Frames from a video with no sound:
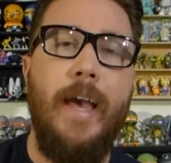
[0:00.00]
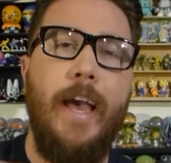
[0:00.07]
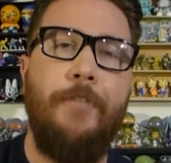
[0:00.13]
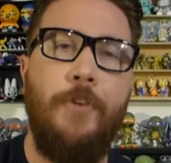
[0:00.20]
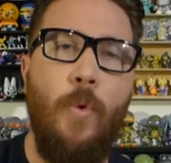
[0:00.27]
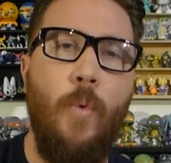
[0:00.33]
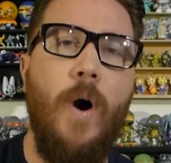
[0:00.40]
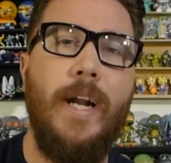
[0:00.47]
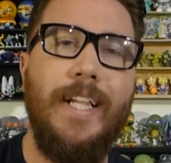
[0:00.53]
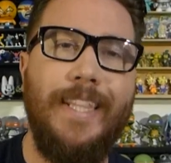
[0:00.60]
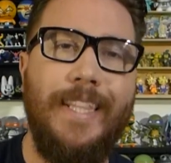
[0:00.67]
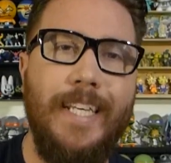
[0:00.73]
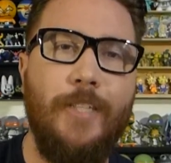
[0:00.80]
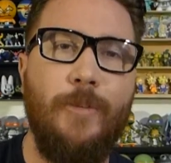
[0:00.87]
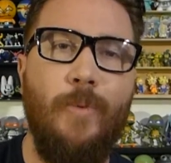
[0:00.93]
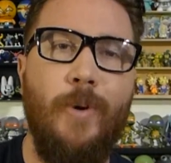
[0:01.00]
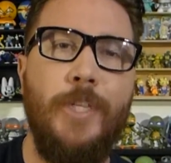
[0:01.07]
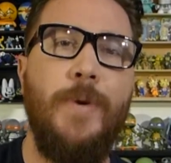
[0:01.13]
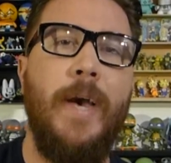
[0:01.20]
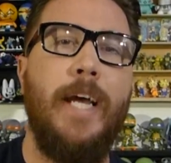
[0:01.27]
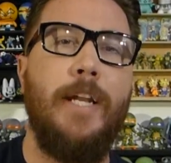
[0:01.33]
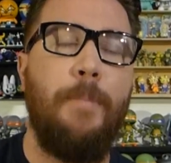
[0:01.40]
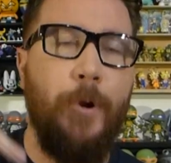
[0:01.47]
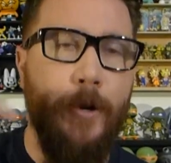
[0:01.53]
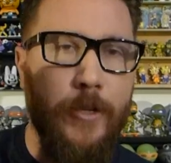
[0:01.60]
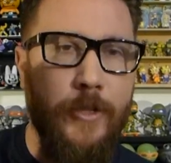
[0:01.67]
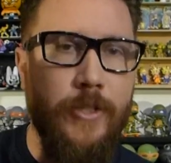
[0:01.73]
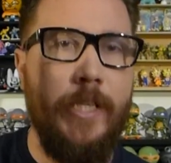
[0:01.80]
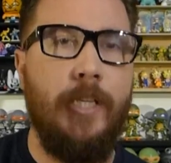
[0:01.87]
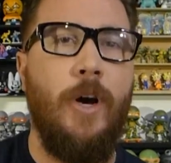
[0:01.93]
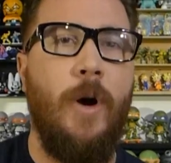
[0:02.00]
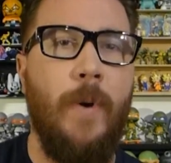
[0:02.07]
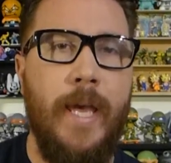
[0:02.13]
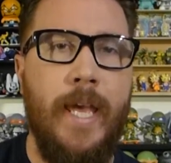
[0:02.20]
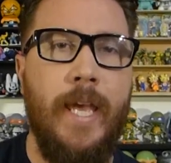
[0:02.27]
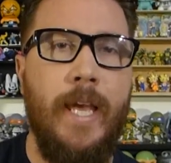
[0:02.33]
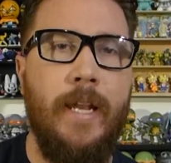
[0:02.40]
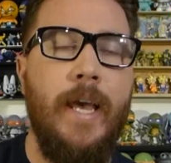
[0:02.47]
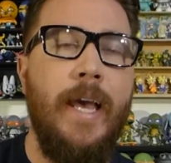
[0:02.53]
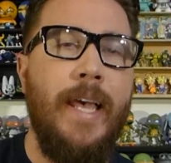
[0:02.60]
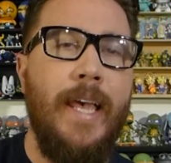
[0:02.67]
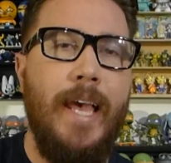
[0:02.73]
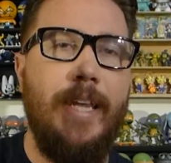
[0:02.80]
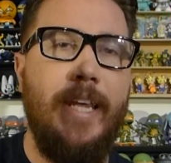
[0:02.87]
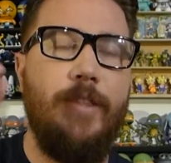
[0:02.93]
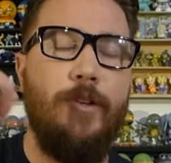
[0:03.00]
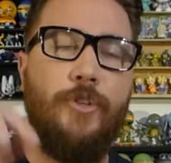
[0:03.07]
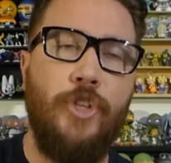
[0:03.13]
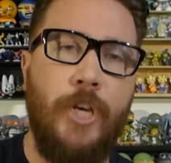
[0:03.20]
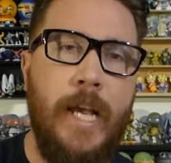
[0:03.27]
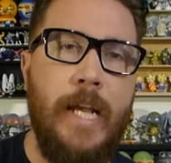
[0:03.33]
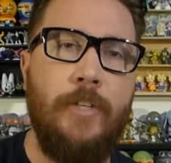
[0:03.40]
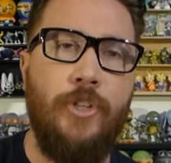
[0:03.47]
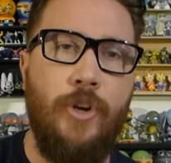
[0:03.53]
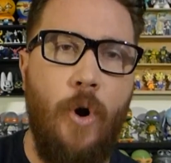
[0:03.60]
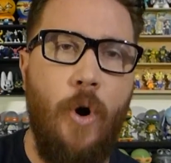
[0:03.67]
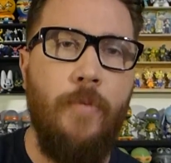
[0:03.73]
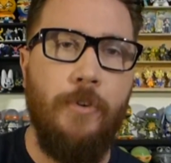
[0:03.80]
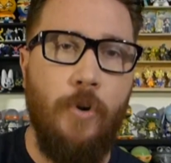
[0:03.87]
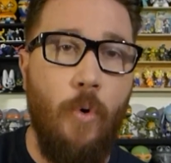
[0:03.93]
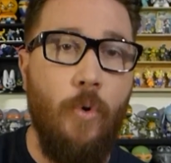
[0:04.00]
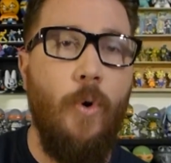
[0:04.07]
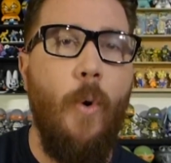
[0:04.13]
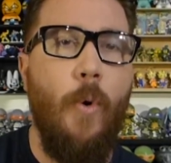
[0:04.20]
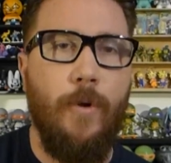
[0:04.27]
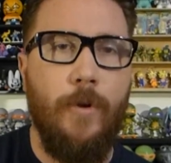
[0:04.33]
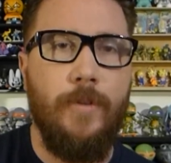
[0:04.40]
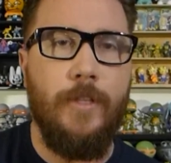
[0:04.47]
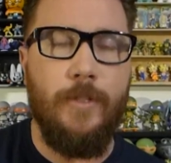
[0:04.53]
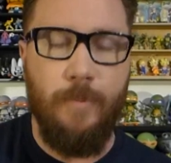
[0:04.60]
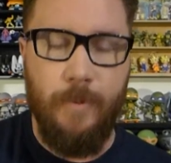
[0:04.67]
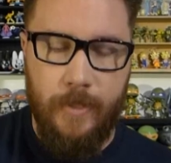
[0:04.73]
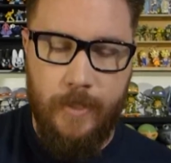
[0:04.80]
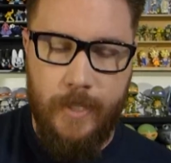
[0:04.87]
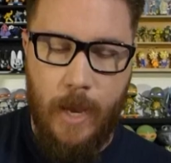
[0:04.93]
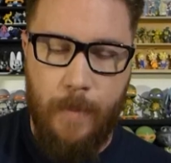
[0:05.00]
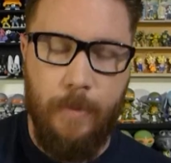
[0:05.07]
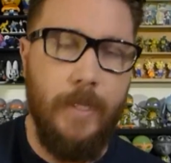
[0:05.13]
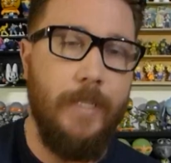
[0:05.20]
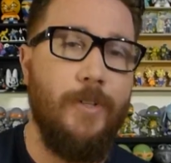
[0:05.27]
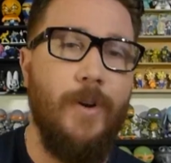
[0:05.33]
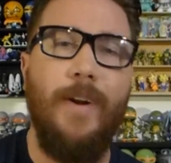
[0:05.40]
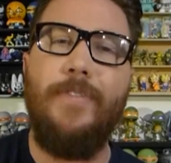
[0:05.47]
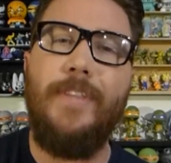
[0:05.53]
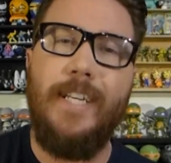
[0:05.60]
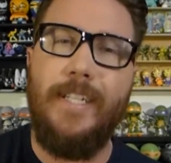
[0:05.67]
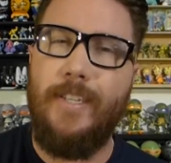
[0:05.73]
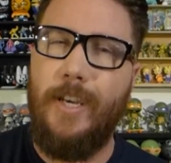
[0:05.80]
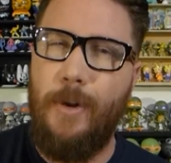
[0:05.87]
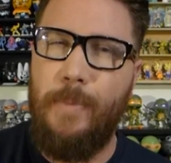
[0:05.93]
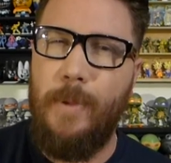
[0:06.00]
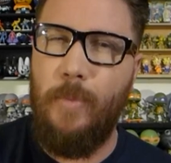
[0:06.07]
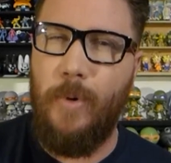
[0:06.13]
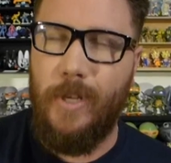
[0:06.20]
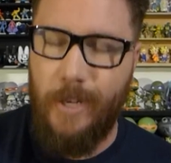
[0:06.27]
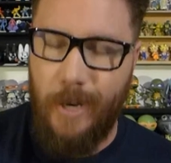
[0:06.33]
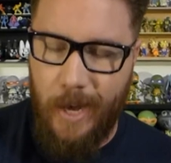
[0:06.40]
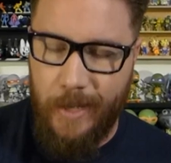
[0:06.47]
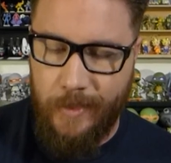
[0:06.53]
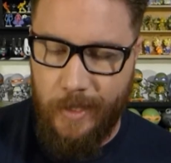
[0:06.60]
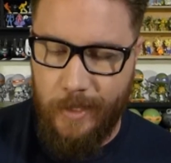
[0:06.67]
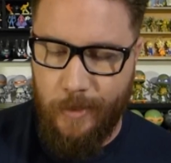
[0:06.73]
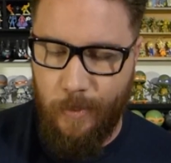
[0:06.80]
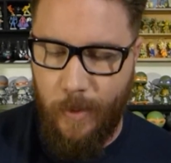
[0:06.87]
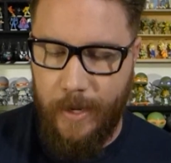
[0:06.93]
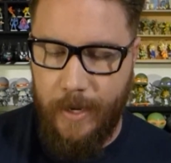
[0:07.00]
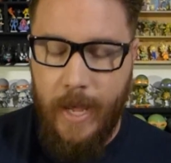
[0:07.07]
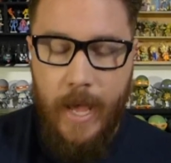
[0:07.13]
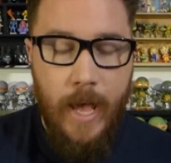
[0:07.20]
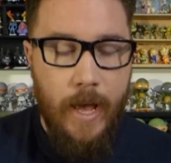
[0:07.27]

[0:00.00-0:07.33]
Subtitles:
If you wanted this one, you had to personally go in and either change it over or order this one separately. So I don't think a ton of people got this one.